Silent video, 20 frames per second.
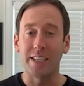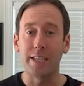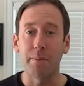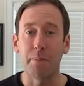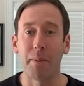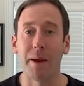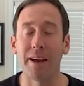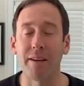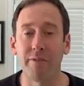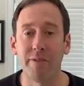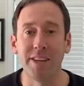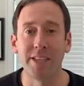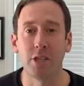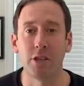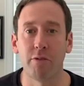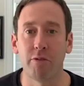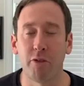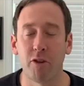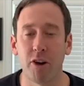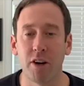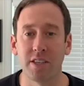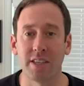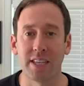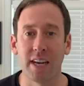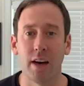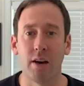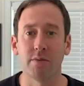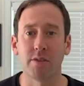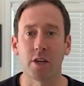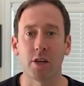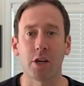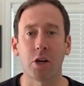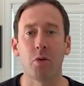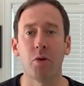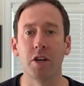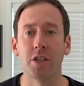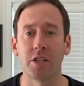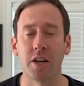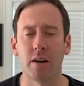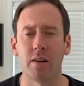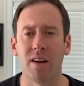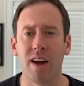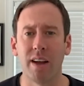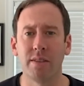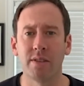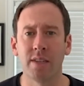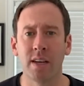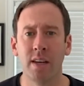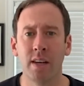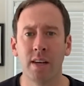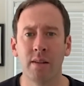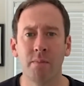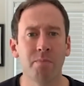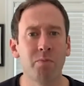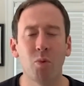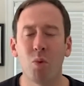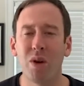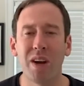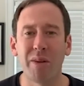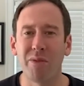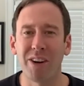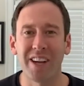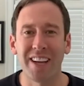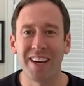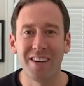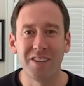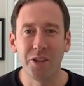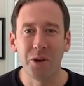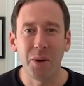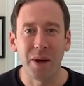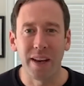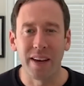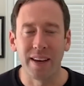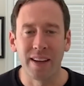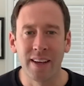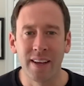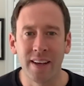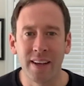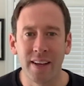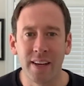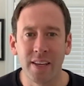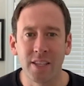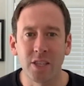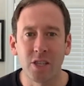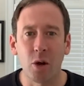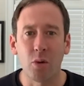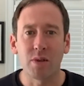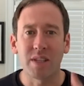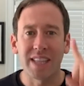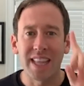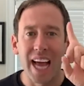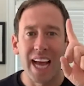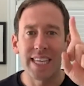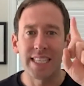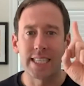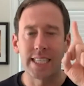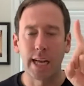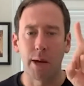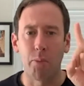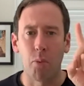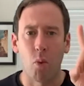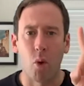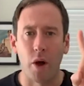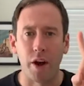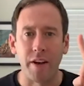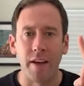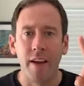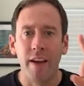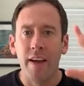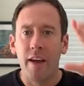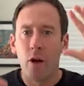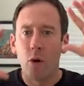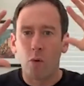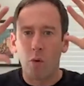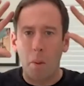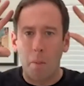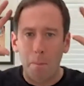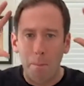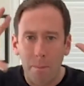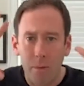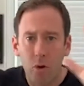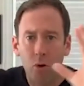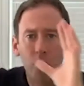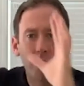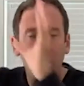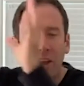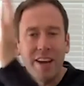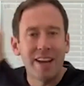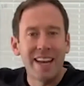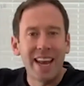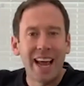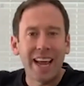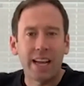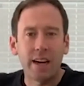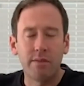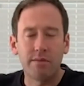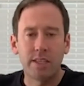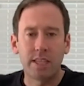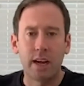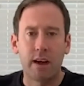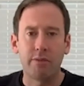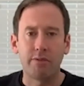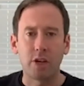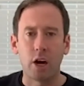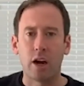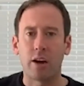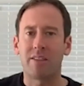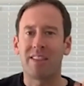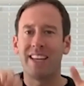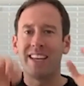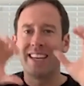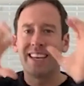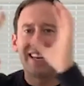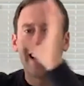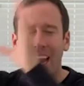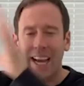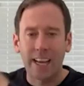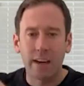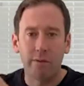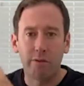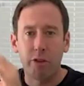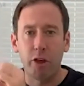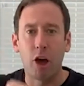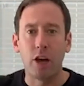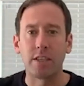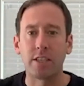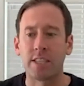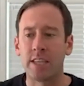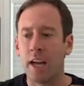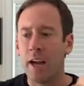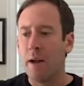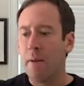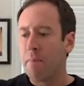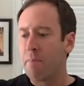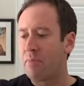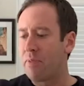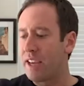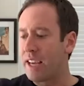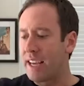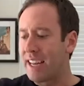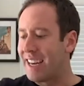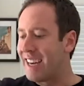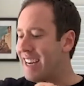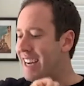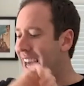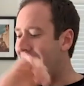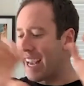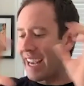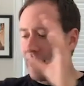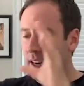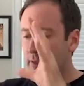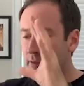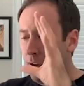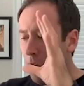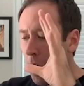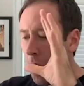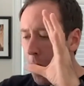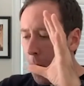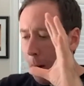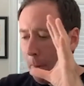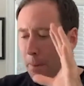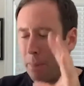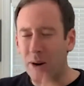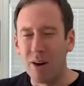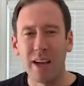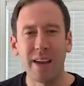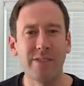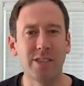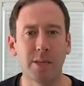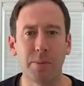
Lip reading: big vision for ourselves, our careers, and our lives, we're never going to do it. So that's step one. Remove the negative self-talk, the negative thoughts, the negative beliefs